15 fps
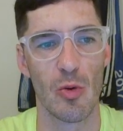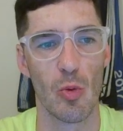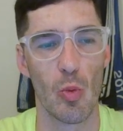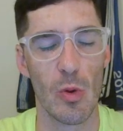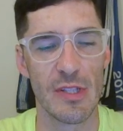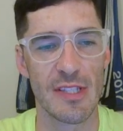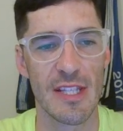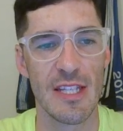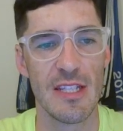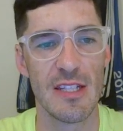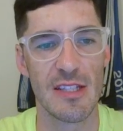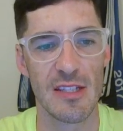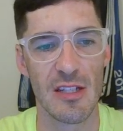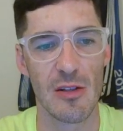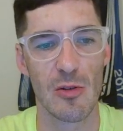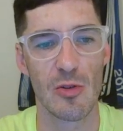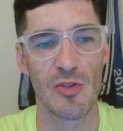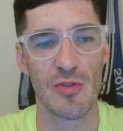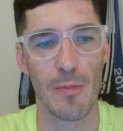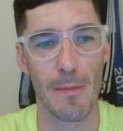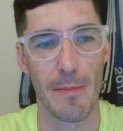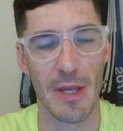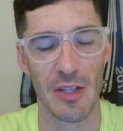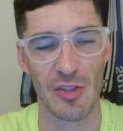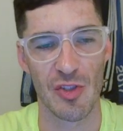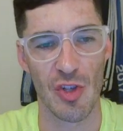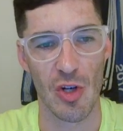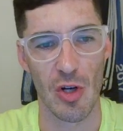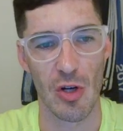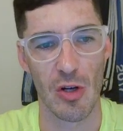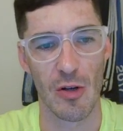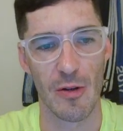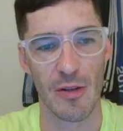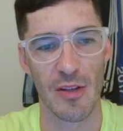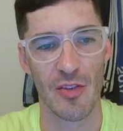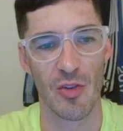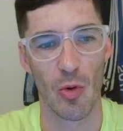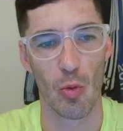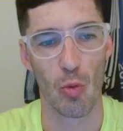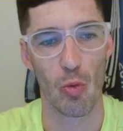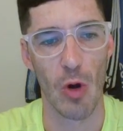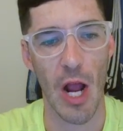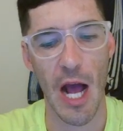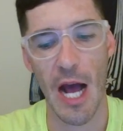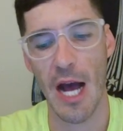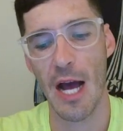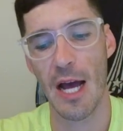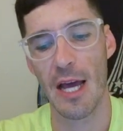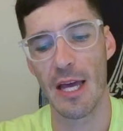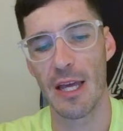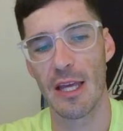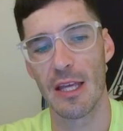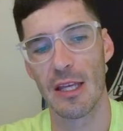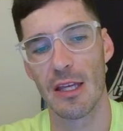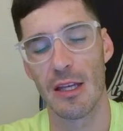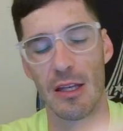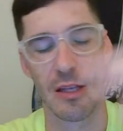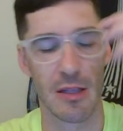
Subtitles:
Whiskey distiller's mixture is a rye,